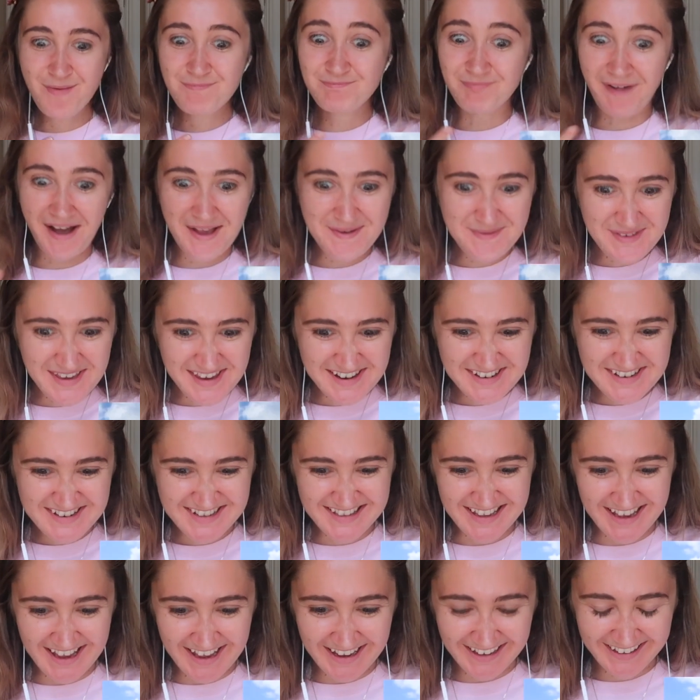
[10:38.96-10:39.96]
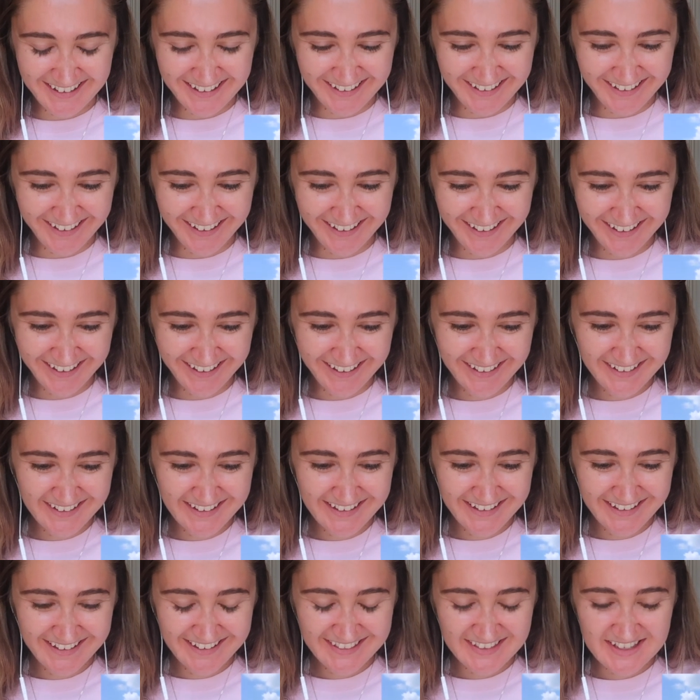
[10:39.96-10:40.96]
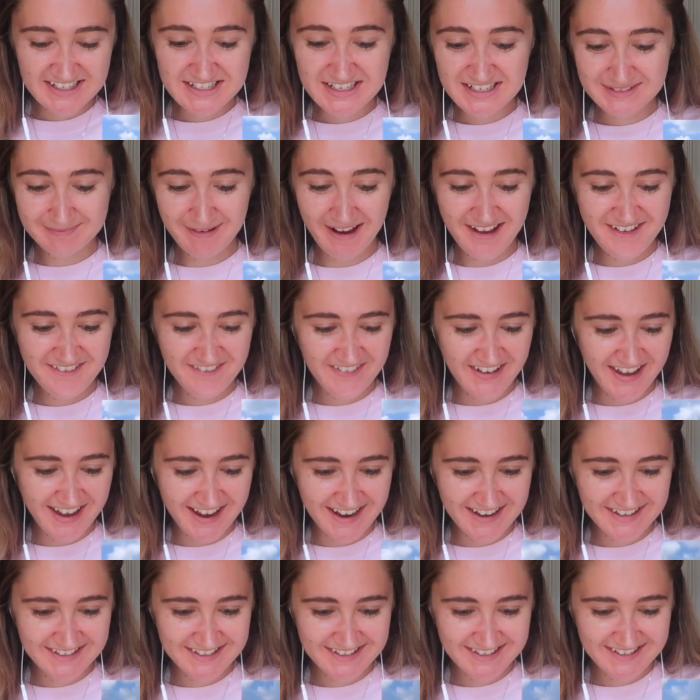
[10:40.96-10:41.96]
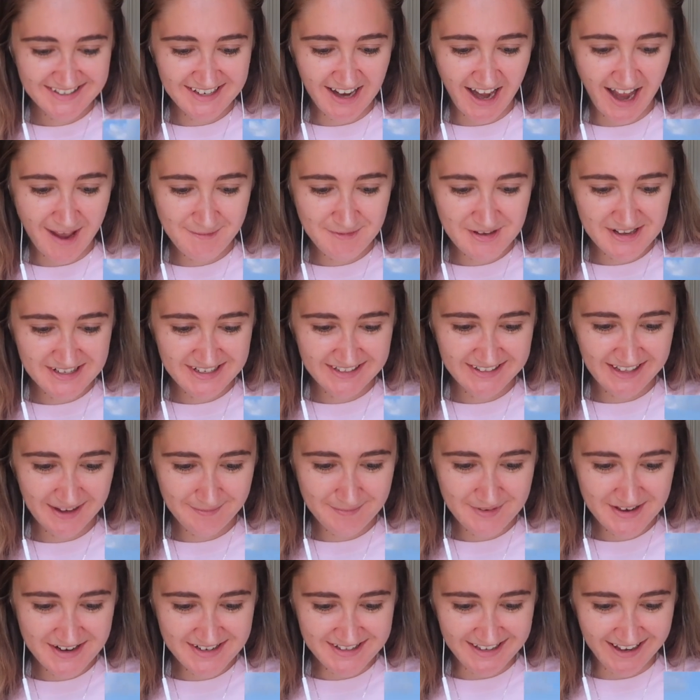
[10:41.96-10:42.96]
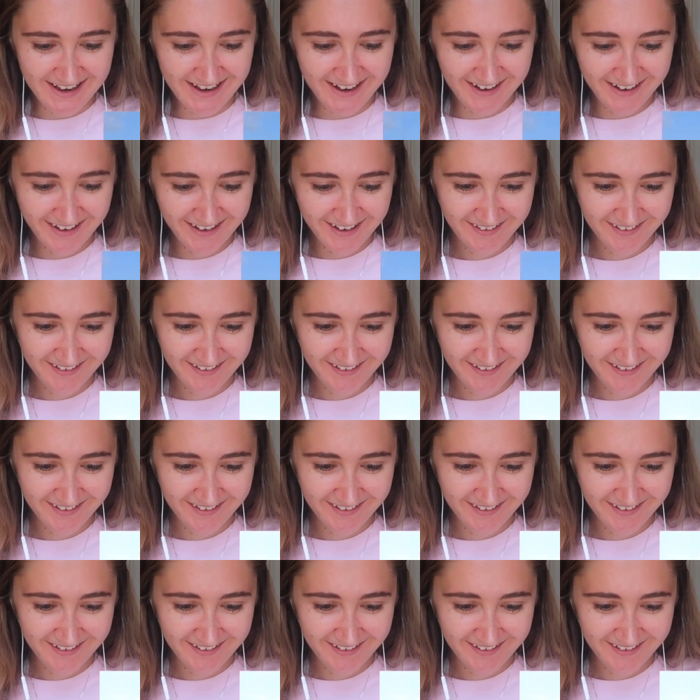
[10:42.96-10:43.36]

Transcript: My music! This is my first time using that music.